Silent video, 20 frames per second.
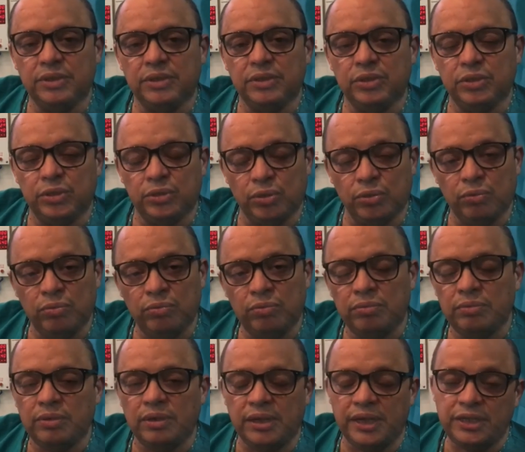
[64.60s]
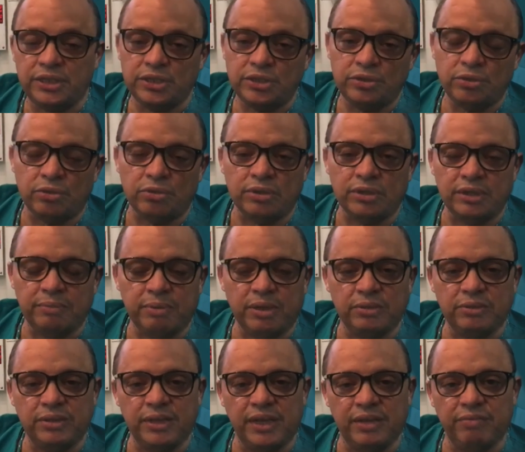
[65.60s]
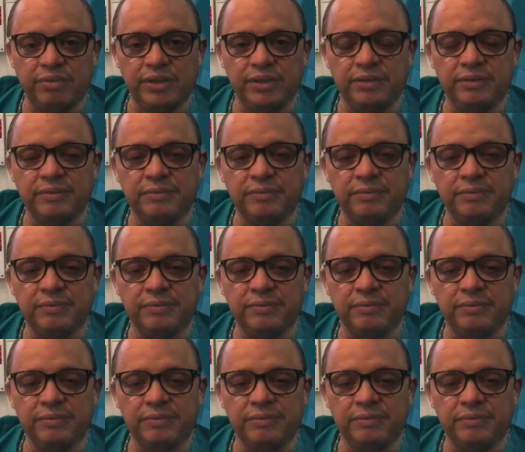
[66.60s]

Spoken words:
So, let's talk about diving.